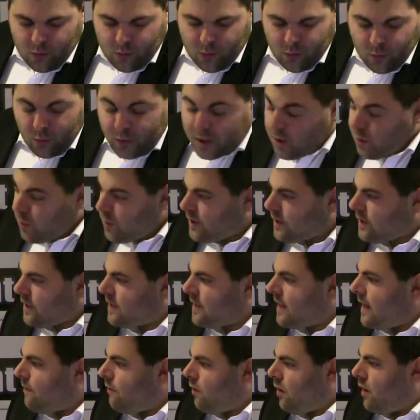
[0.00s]
We used a
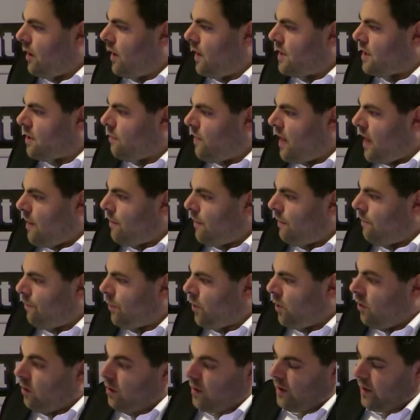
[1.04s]
self-organizing map,
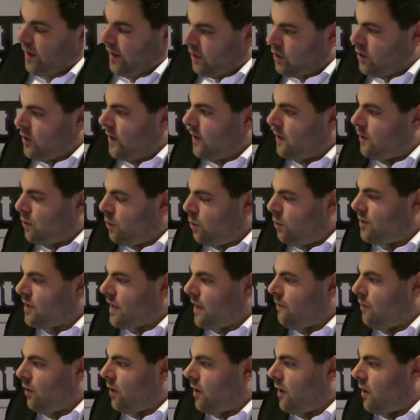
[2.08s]
or actually two
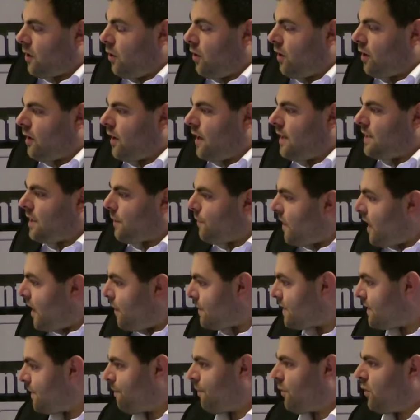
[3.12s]
self-organizing
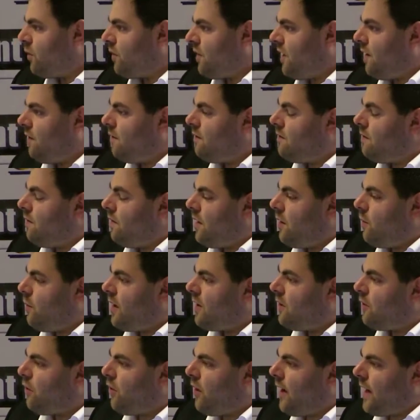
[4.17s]
maps, to, and they
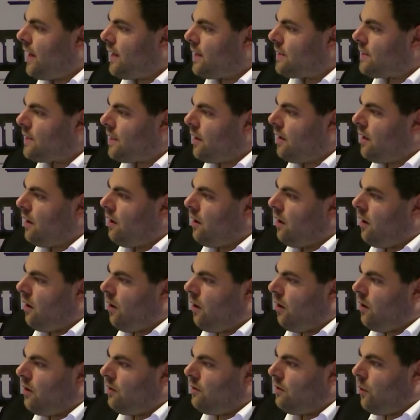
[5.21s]
were trained
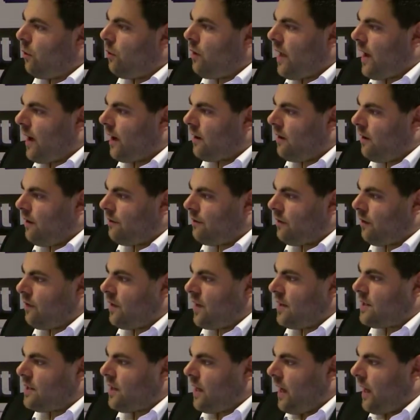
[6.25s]
on known actives of
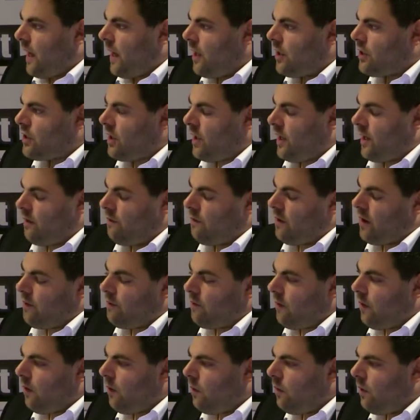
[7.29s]
S E H and five
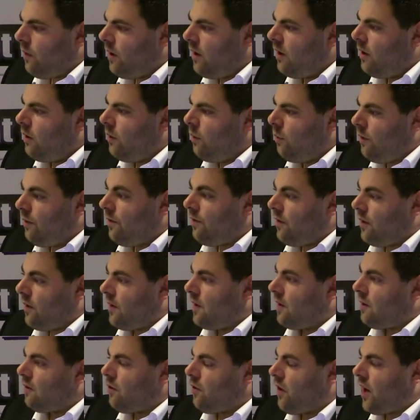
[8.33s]
L O with
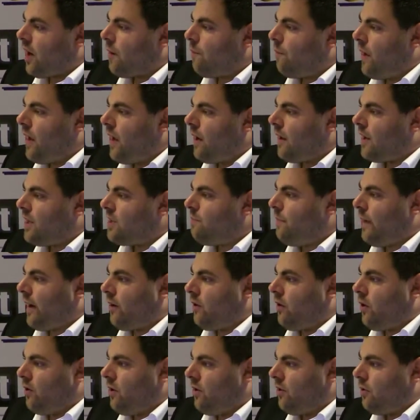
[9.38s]
the drug bank as
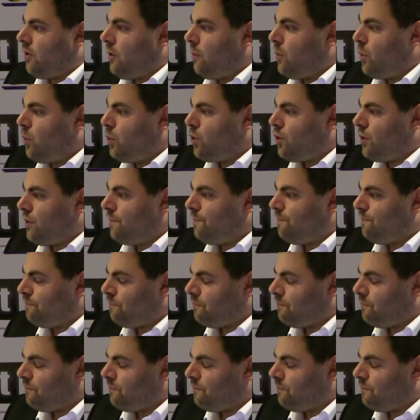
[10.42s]
background distribution.